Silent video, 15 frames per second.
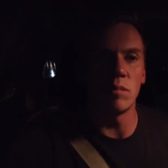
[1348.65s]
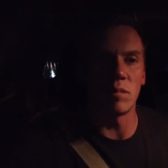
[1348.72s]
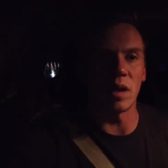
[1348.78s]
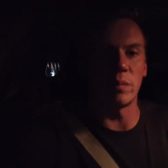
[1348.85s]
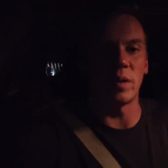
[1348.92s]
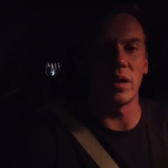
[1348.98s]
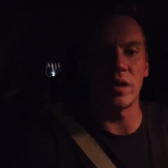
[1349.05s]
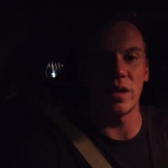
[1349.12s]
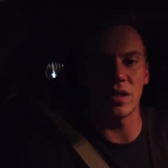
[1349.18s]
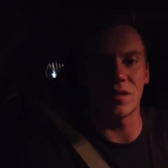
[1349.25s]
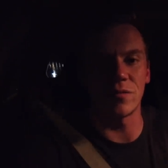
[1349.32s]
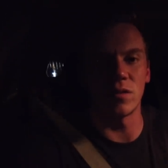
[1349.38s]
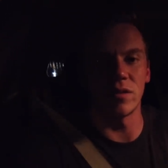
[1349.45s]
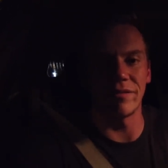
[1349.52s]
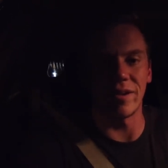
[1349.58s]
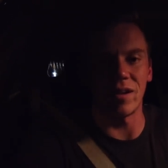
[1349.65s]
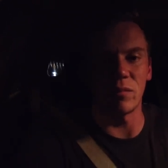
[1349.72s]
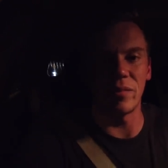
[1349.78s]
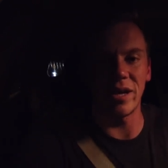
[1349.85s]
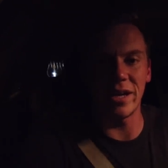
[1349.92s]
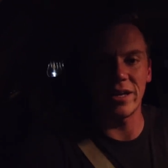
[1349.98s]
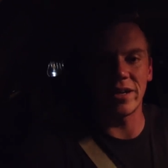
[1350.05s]
My belly is full of
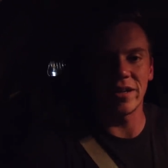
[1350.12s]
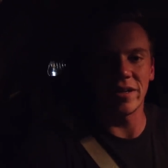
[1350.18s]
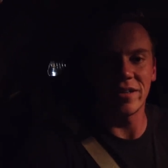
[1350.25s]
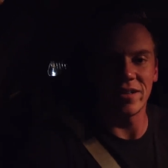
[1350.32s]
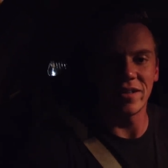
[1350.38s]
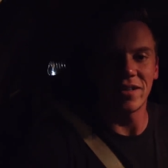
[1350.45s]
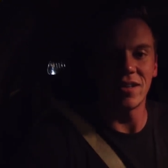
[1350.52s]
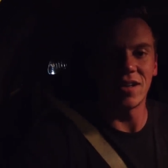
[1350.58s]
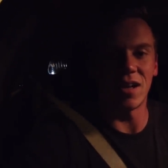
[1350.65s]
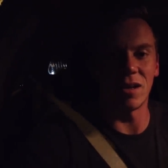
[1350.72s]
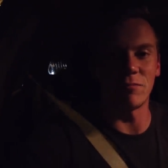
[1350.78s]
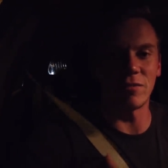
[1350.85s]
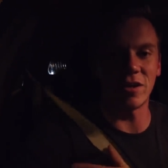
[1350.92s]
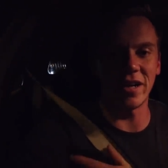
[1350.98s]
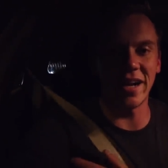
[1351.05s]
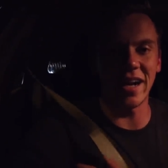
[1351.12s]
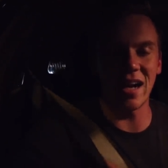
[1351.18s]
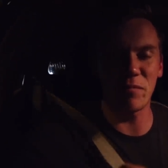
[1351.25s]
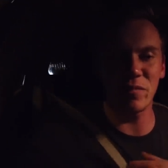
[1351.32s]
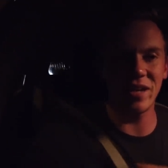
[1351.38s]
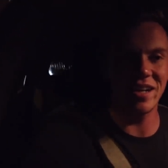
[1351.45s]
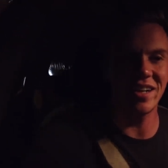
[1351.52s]
Albaik. I'm very
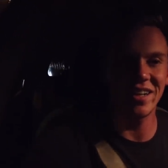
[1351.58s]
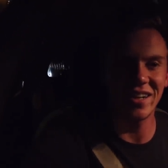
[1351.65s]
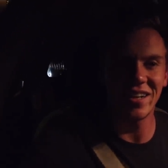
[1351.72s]
happy,